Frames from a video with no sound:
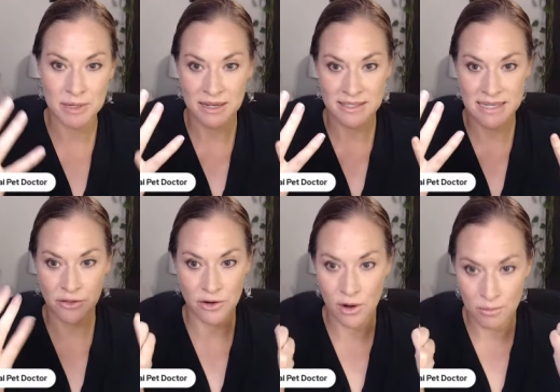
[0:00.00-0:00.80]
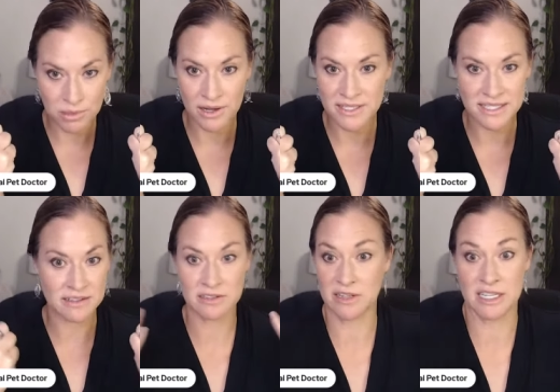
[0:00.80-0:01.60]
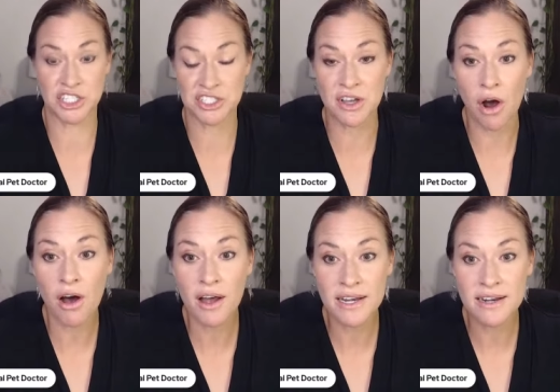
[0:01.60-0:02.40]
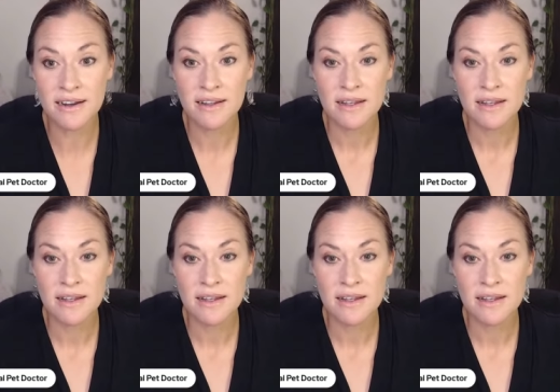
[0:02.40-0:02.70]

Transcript: because now they're all blunt and it's just gone,